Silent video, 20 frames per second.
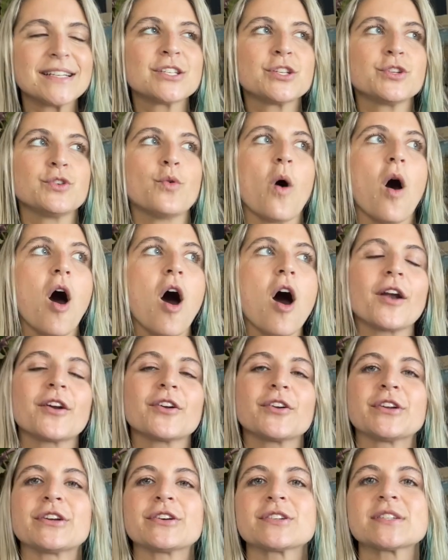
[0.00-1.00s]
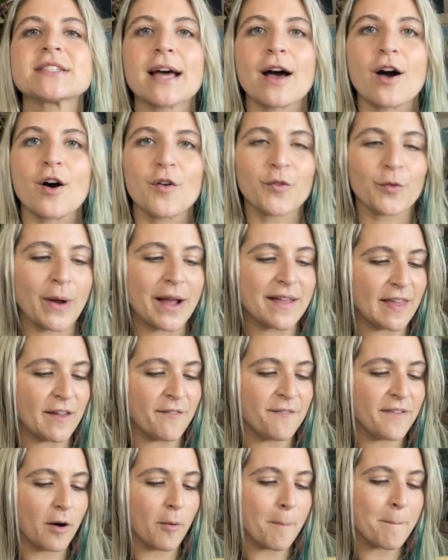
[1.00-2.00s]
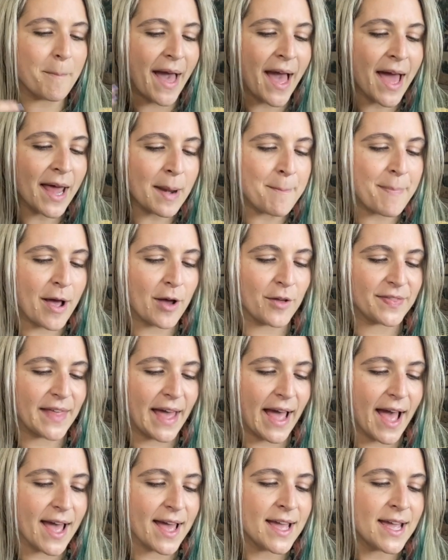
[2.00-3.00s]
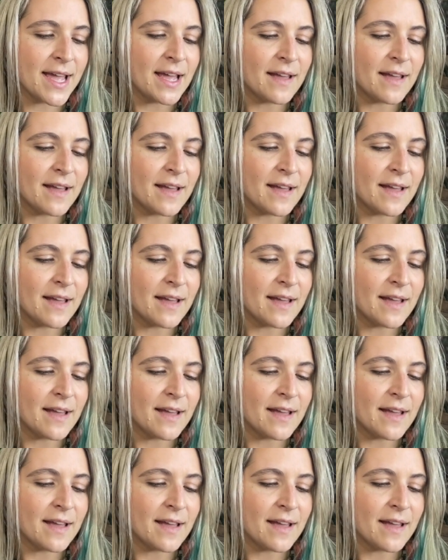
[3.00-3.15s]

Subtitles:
To honor yourself, right? They felt bad about that.